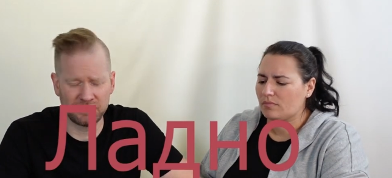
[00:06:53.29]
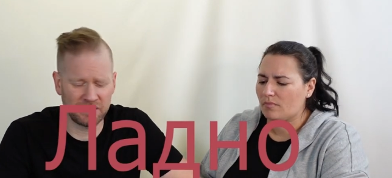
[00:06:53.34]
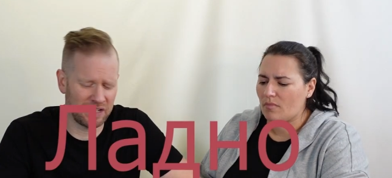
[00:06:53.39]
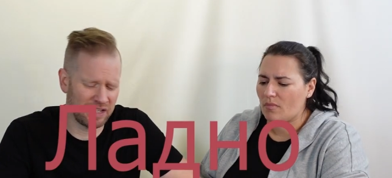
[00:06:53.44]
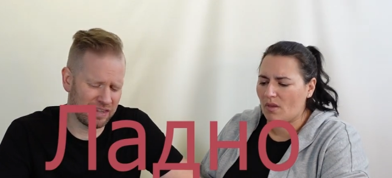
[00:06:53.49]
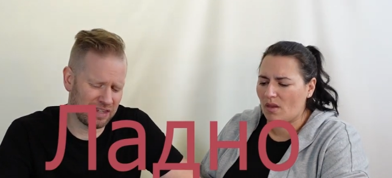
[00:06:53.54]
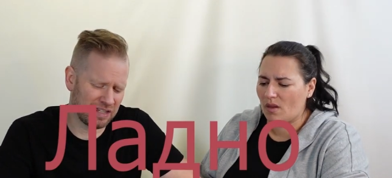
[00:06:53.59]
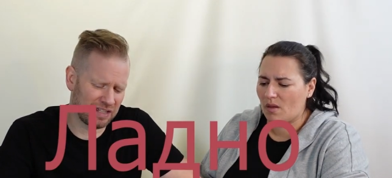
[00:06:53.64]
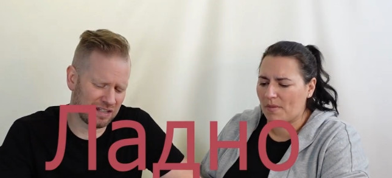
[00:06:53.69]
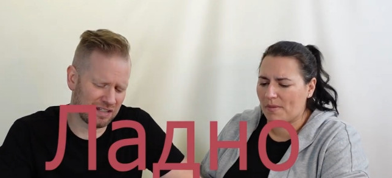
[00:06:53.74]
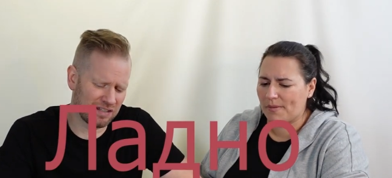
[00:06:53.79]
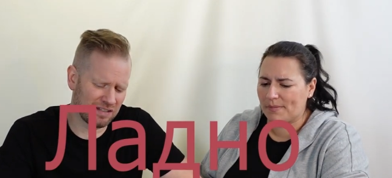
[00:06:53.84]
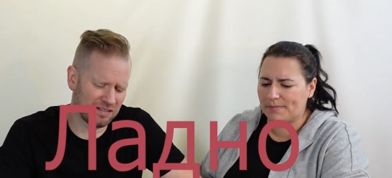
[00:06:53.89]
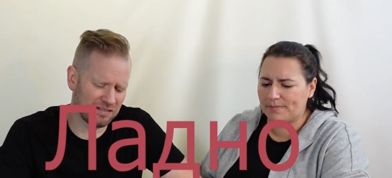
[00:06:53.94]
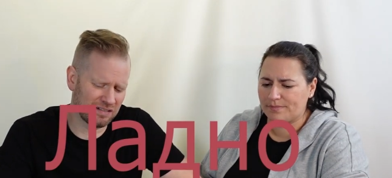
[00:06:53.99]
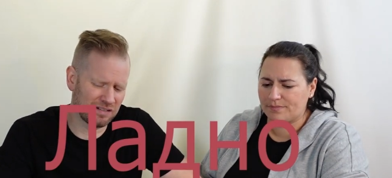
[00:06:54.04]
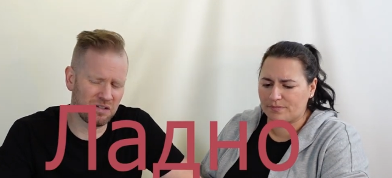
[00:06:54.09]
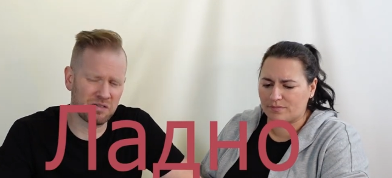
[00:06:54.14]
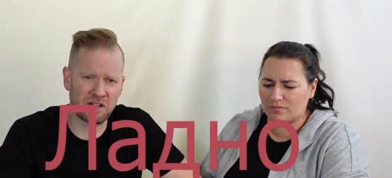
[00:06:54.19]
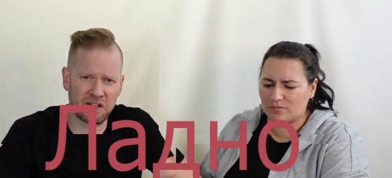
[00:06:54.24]
Speaker 1: I think.
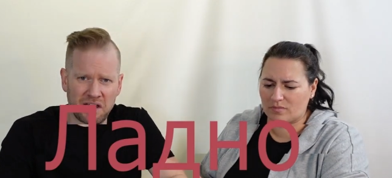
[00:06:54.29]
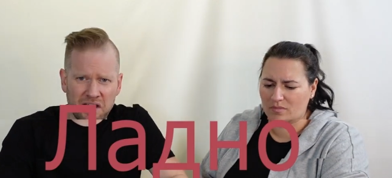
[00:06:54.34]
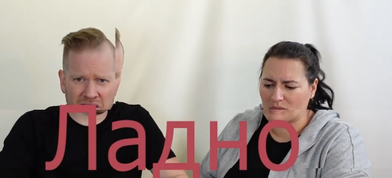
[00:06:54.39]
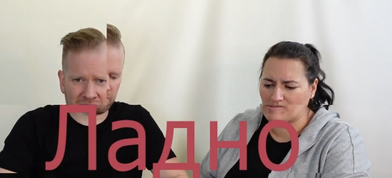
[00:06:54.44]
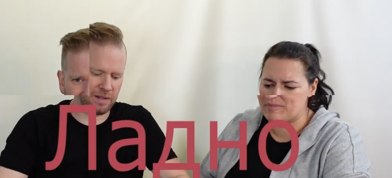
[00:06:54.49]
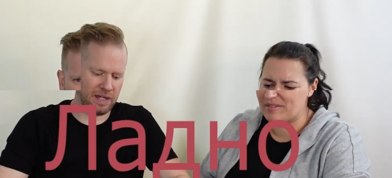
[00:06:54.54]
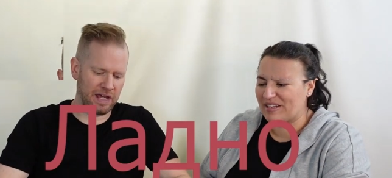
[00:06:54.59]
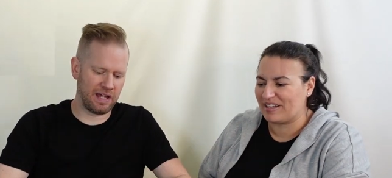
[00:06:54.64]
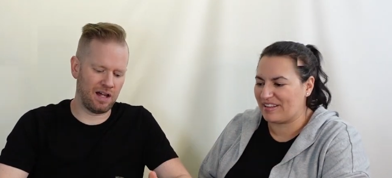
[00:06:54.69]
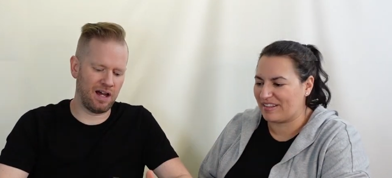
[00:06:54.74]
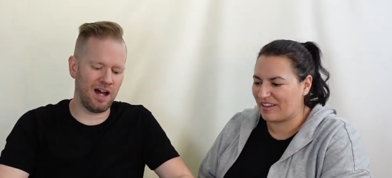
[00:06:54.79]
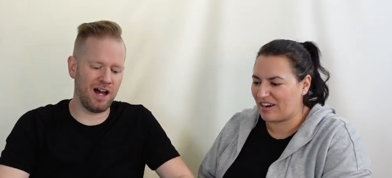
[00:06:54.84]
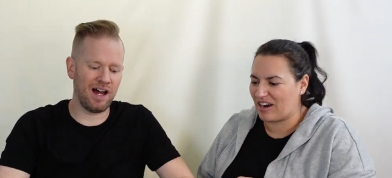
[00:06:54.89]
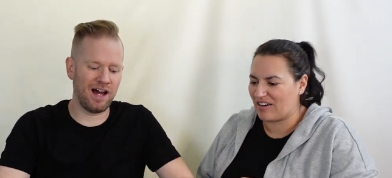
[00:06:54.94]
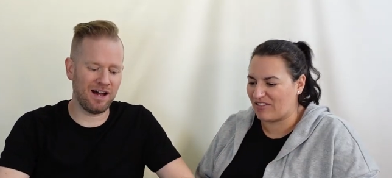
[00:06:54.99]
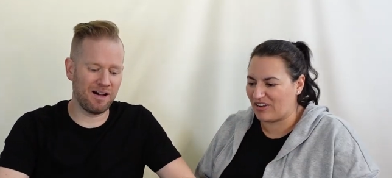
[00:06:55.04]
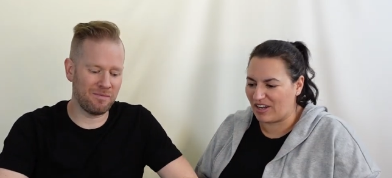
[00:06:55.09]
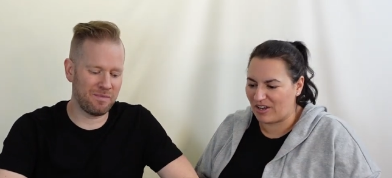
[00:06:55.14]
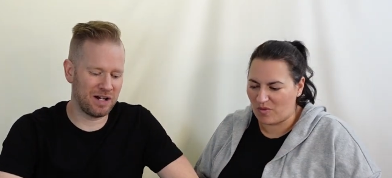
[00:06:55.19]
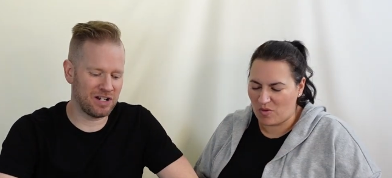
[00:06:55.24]
Okay. oh,
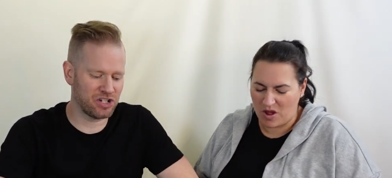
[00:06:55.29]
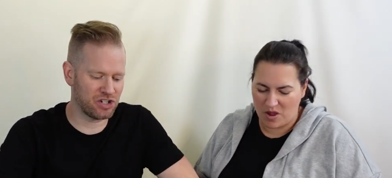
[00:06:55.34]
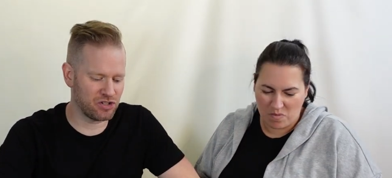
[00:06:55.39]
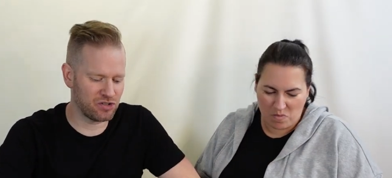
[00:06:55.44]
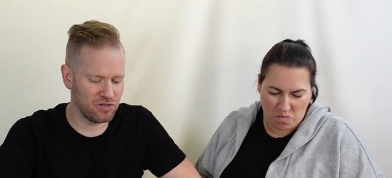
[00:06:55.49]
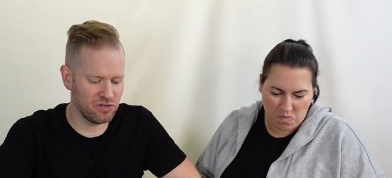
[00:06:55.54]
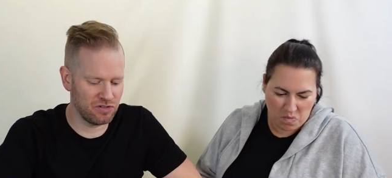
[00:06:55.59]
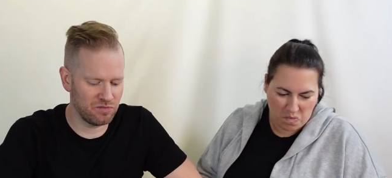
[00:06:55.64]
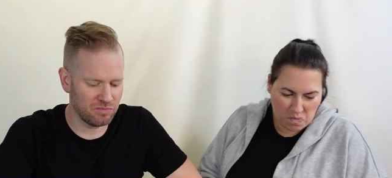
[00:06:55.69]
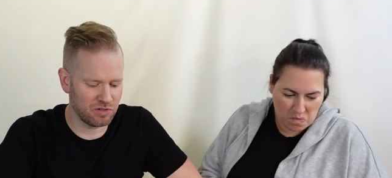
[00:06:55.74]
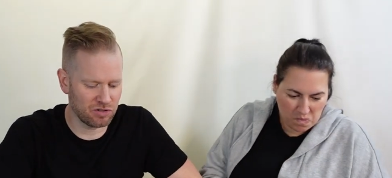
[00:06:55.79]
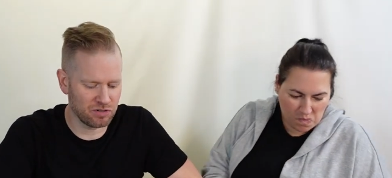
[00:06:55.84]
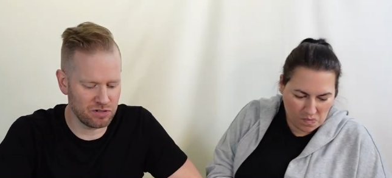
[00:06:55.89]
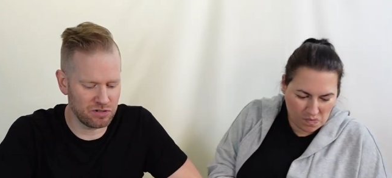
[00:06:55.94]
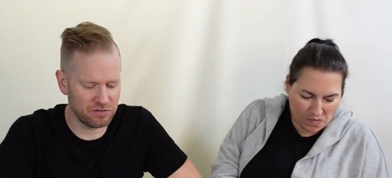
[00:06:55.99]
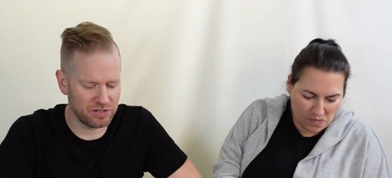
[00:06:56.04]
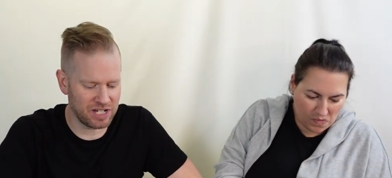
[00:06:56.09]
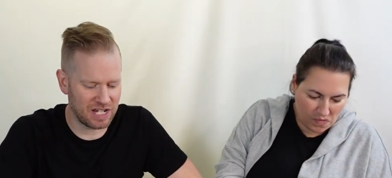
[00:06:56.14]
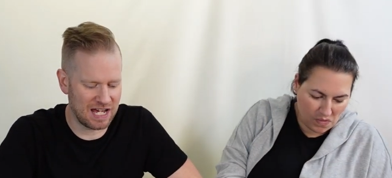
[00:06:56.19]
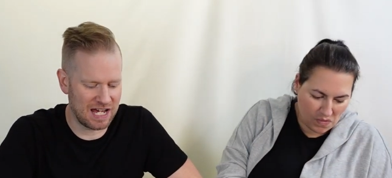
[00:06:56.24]
ah, really mushroom
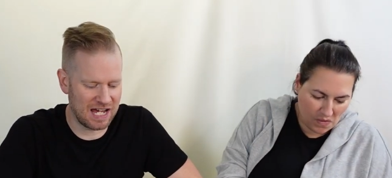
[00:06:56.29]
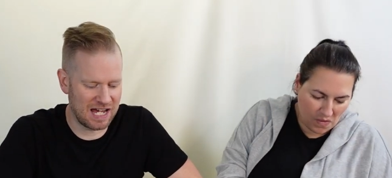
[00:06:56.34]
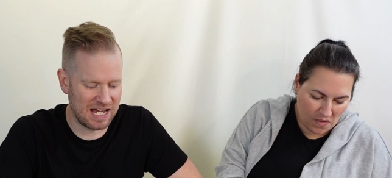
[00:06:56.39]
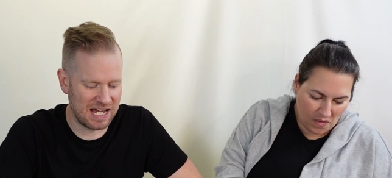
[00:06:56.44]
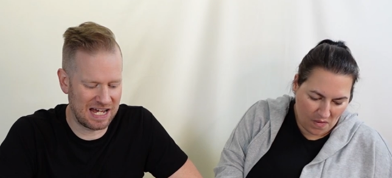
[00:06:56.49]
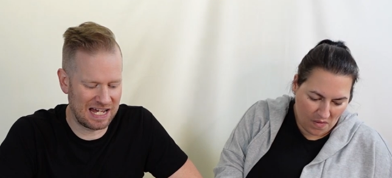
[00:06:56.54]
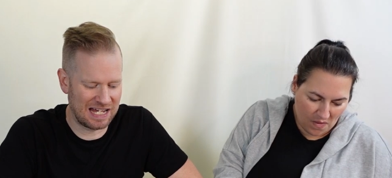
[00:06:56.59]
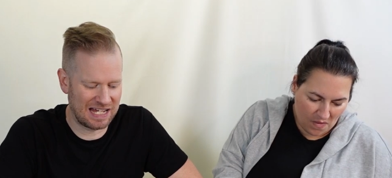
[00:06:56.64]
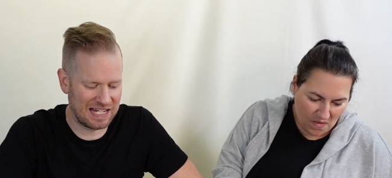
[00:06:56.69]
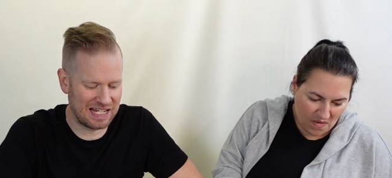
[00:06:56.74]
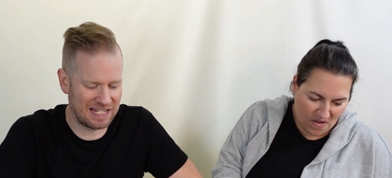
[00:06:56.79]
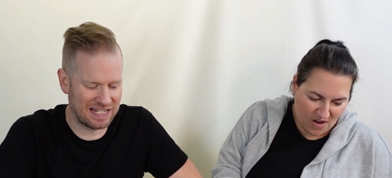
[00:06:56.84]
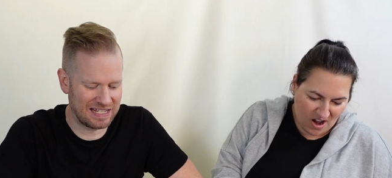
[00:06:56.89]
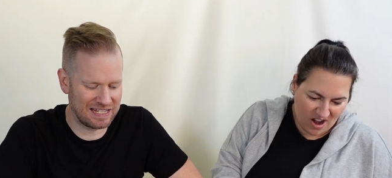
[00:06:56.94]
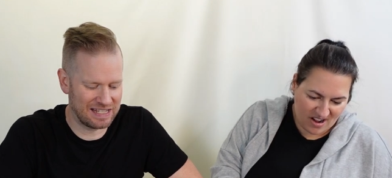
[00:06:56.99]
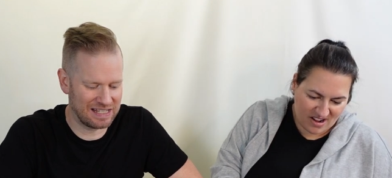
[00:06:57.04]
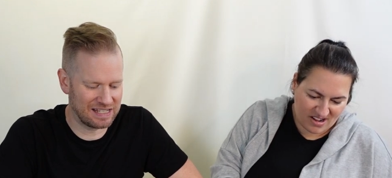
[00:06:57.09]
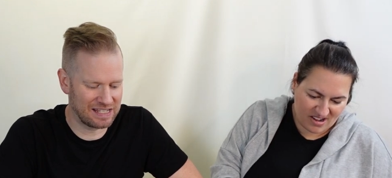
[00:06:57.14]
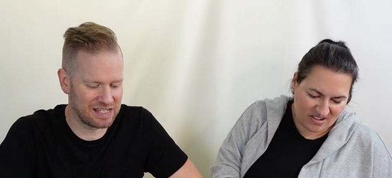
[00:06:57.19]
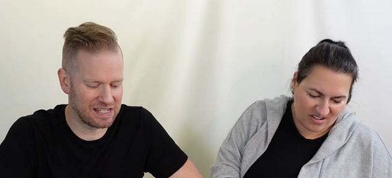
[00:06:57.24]

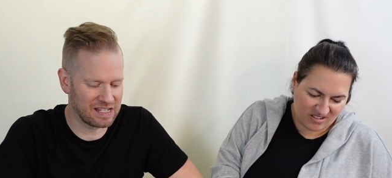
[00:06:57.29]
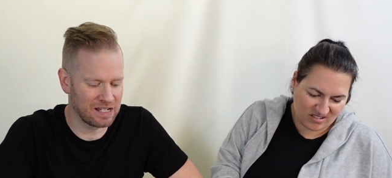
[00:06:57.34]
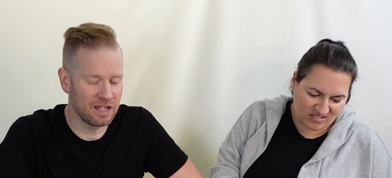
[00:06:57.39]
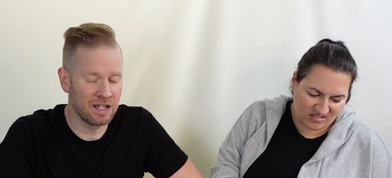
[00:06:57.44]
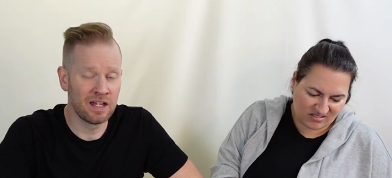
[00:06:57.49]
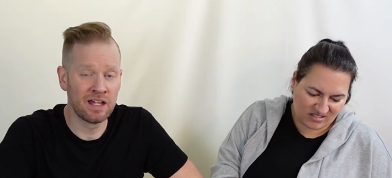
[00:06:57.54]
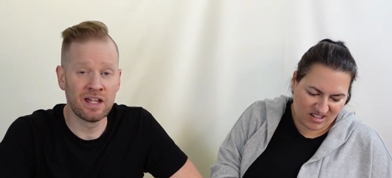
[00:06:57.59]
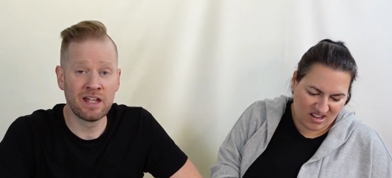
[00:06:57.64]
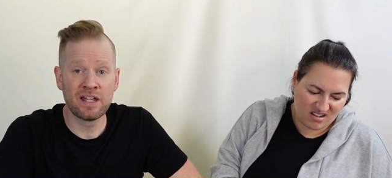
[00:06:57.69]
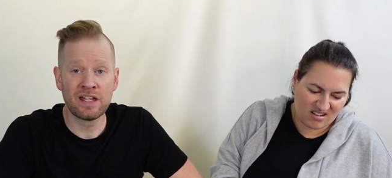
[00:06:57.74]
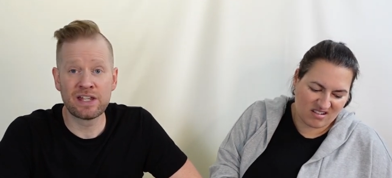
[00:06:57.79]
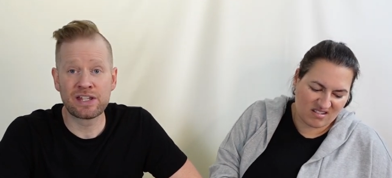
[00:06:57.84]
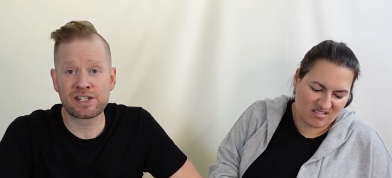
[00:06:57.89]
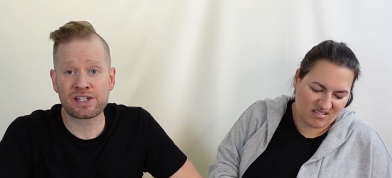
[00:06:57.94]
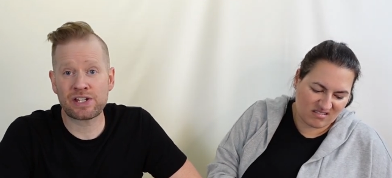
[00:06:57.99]
croutons! Oh, no.